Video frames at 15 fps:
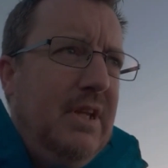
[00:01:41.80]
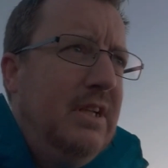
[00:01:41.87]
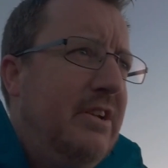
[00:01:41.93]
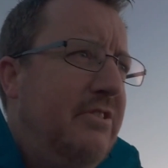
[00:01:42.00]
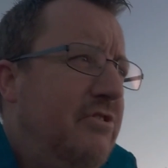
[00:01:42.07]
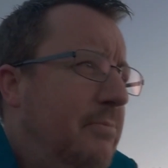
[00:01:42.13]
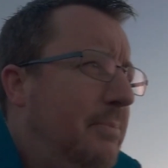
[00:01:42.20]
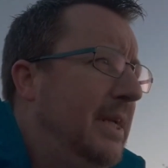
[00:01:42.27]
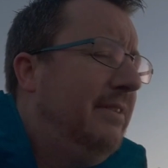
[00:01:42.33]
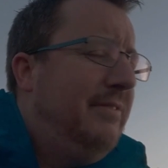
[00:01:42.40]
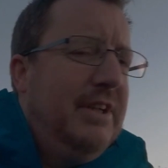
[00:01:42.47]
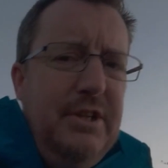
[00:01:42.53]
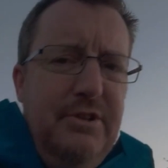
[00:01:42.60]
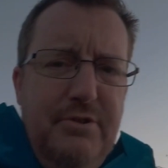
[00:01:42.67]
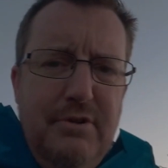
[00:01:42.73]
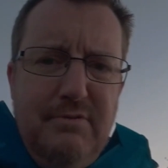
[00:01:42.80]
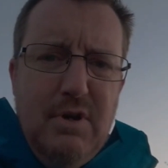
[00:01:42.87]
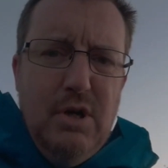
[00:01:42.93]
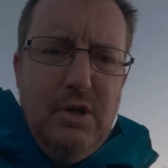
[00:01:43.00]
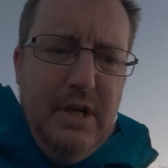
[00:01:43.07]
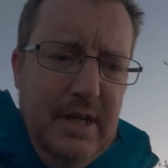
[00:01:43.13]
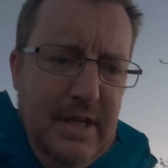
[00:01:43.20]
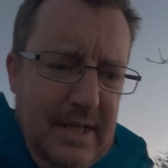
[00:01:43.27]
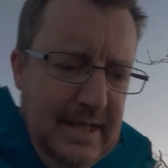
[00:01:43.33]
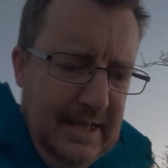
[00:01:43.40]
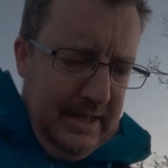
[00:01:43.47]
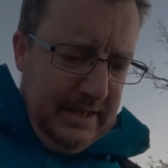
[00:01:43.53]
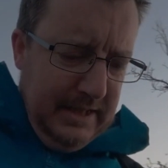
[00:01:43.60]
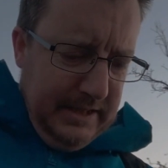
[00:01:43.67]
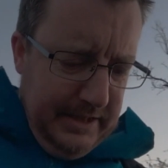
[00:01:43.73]
unless you've been living under a rock,
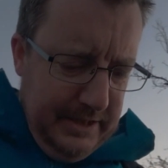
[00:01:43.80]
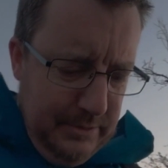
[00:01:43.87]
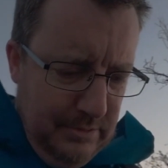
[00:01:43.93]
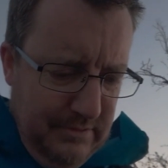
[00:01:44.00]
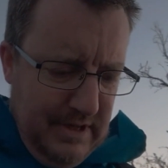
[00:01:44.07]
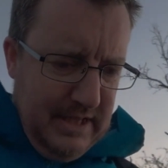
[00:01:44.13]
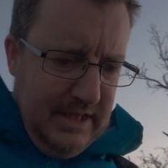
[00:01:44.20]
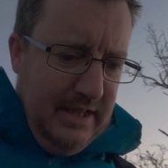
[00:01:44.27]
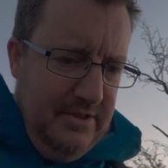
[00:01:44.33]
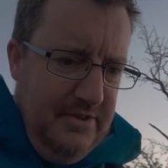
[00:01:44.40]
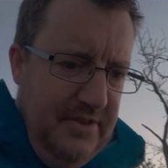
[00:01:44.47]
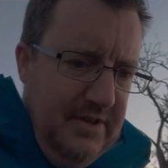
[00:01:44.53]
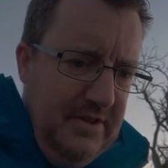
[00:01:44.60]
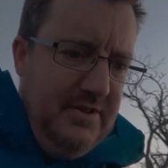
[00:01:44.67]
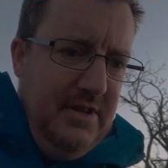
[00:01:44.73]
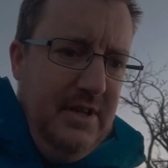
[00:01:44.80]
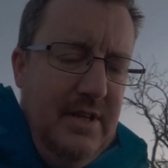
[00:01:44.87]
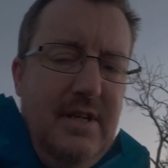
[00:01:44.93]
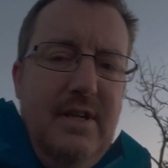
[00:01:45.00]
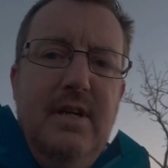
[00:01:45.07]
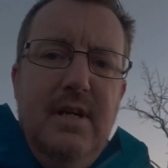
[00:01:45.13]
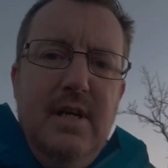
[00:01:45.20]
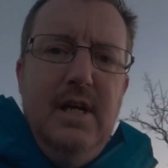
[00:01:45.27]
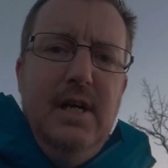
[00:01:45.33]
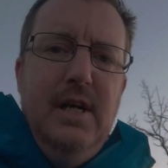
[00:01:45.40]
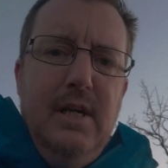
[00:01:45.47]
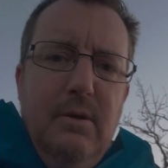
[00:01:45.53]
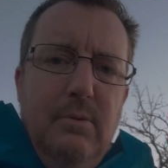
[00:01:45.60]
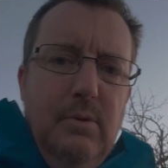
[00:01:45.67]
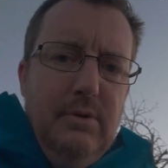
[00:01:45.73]
you will realise that
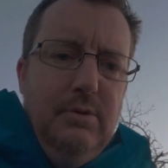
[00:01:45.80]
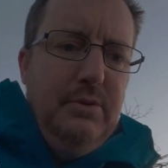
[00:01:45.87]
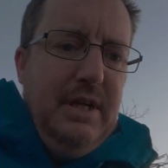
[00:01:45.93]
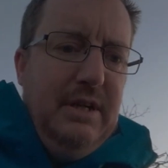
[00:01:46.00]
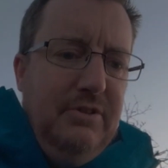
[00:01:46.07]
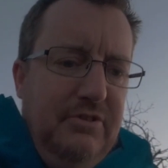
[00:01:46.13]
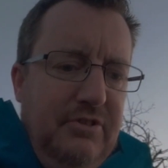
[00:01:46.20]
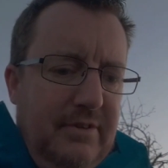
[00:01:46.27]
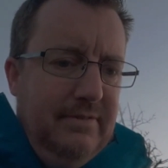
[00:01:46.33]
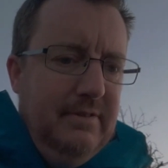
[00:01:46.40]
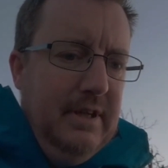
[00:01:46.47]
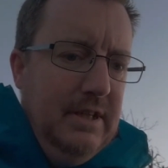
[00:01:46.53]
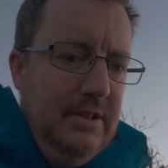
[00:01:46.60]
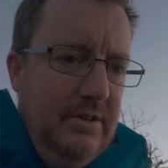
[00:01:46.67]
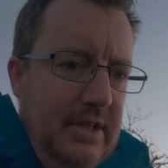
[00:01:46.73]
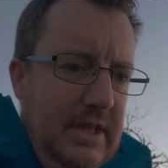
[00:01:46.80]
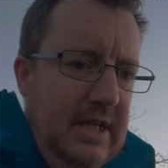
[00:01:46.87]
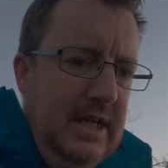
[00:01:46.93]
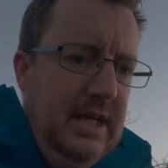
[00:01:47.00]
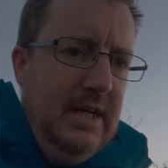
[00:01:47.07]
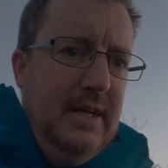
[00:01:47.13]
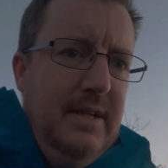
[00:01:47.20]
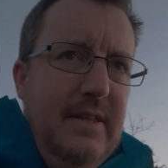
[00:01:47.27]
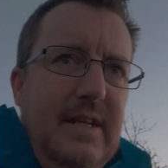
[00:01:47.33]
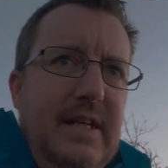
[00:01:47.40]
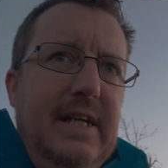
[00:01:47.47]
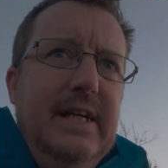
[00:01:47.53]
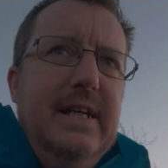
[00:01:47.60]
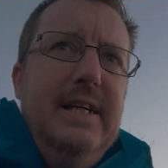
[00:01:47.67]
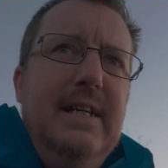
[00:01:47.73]
we're all now suffering under
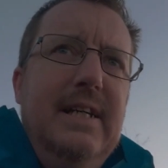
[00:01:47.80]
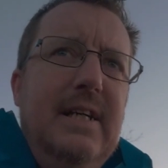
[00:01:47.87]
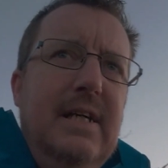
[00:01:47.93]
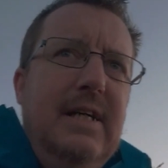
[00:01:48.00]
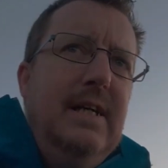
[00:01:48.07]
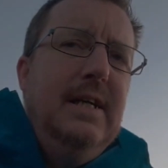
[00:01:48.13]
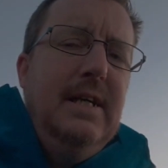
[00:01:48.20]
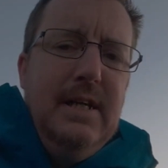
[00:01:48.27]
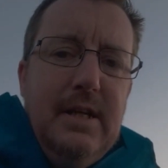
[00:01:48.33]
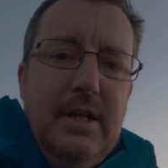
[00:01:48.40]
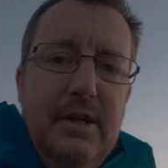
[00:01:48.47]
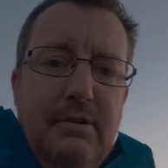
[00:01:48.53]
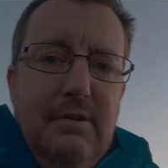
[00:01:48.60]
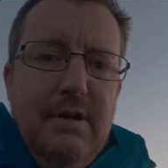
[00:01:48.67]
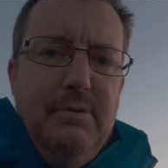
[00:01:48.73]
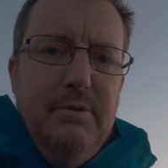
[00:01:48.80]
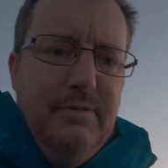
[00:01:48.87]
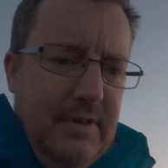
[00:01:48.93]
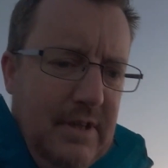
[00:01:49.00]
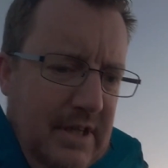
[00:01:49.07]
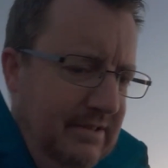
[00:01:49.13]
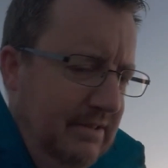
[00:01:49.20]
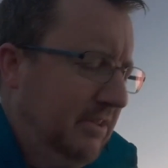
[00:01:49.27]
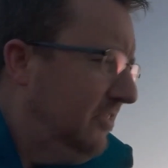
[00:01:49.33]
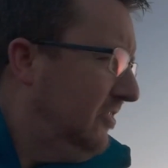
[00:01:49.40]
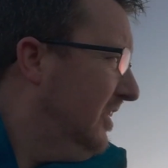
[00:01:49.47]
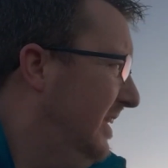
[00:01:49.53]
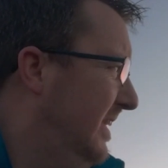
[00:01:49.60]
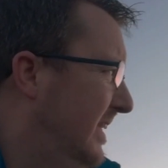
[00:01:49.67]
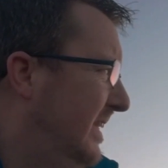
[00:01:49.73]
the coronavirus.
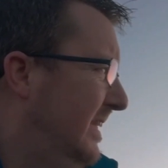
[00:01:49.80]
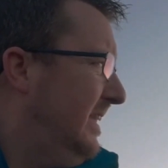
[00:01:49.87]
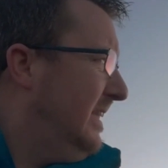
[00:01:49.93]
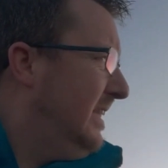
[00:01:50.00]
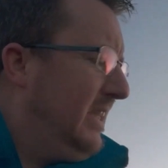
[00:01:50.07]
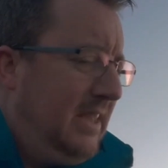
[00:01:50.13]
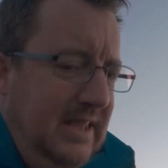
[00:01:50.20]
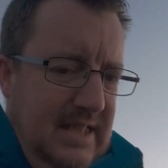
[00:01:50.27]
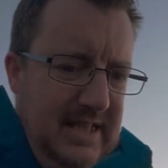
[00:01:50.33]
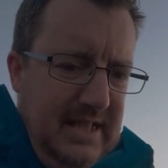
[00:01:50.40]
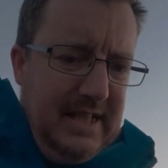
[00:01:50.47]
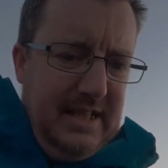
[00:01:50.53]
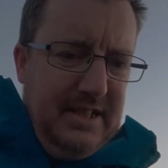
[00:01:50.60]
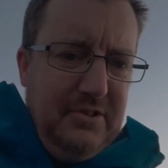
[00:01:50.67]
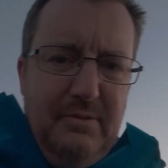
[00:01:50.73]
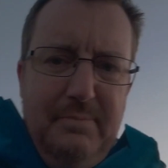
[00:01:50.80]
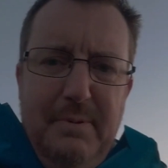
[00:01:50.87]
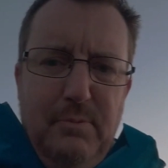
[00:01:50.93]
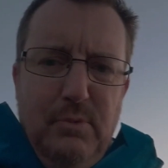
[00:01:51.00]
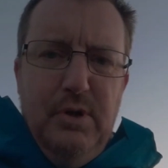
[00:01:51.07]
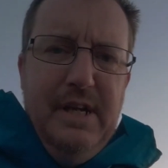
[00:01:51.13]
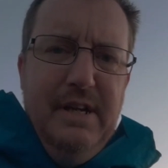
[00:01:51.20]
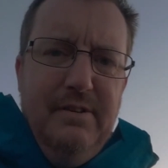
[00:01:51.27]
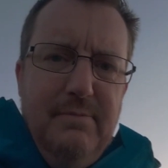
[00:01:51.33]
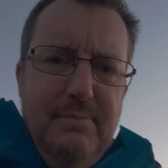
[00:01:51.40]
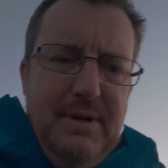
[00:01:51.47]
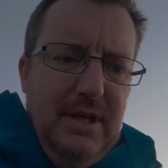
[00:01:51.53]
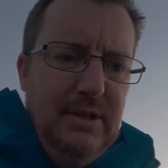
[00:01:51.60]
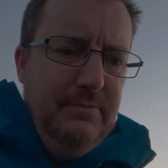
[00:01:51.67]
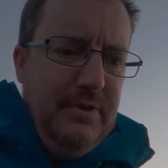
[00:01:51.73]
So I've been working
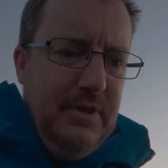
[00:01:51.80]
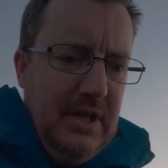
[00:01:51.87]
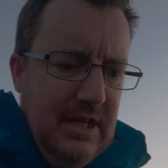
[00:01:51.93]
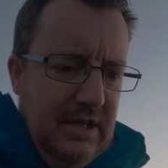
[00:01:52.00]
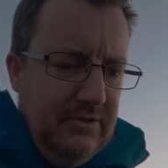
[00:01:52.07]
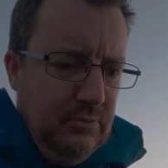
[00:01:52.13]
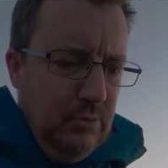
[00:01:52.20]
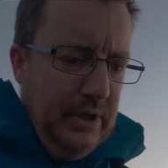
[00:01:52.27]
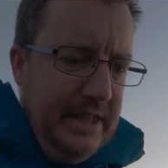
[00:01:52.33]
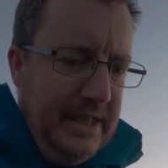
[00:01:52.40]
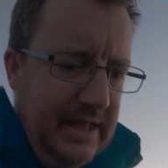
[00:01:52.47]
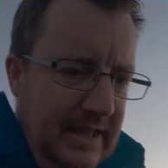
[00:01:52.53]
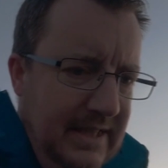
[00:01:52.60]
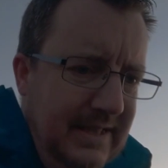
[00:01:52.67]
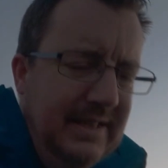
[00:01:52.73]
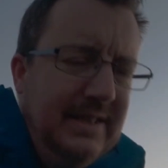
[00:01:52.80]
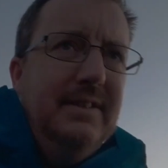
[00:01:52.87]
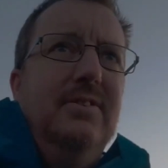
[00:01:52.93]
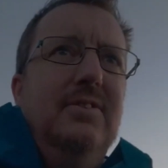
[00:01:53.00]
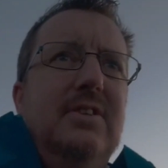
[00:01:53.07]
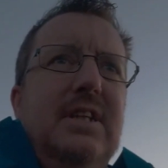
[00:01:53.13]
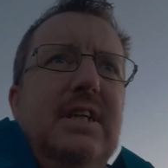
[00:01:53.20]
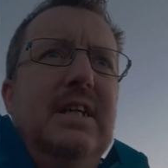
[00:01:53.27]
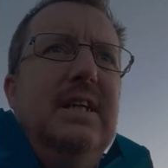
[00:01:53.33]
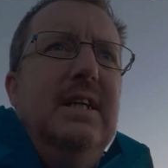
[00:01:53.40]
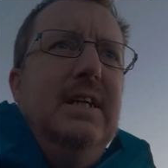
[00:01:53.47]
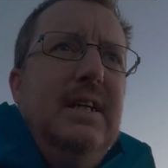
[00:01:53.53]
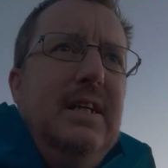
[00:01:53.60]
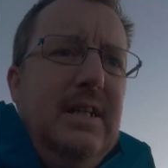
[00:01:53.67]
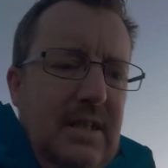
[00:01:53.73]
from home for the last week, and
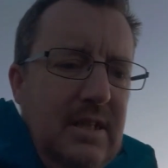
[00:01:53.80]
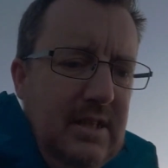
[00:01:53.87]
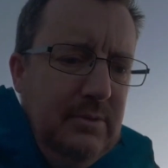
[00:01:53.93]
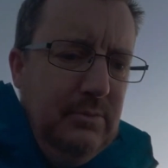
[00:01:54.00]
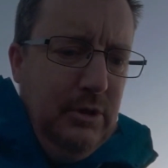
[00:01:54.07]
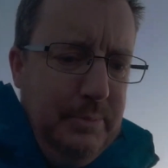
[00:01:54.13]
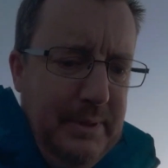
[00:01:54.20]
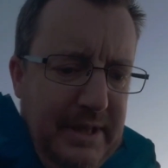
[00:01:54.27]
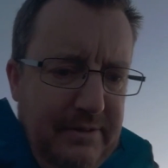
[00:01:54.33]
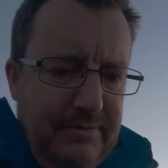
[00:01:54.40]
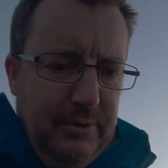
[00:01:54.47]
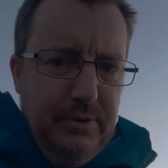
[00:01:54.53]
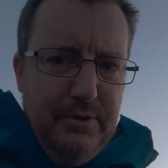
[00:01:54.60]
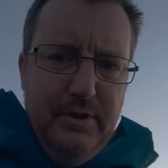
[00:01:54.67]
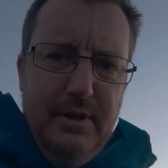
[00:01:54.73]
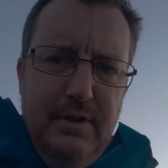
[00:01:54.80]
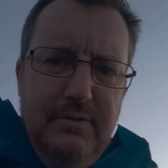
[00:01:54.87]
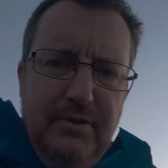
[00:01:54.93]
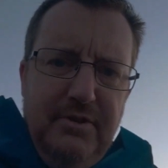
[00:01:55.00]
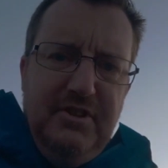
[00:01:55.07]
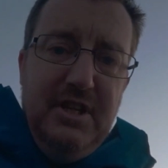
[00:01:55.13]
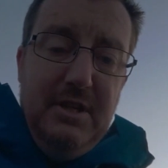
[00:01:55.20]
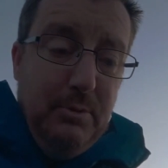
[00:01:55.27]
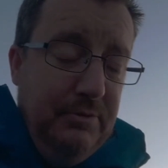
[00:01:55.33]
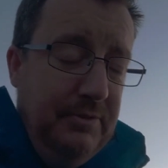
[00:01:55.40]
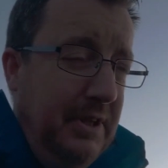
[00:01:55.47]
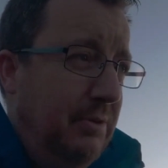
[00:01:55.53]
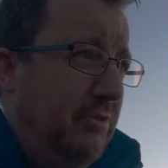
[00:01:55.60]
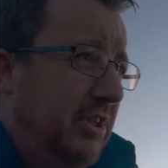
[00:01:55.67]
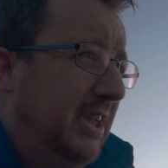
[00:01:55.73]
I will be for the foreseeable
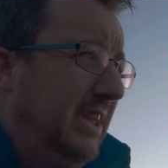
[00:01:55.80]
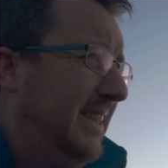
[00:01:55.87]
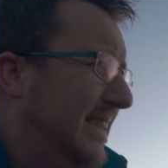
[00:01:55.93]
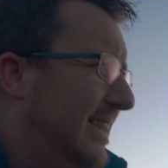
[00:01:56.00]
future.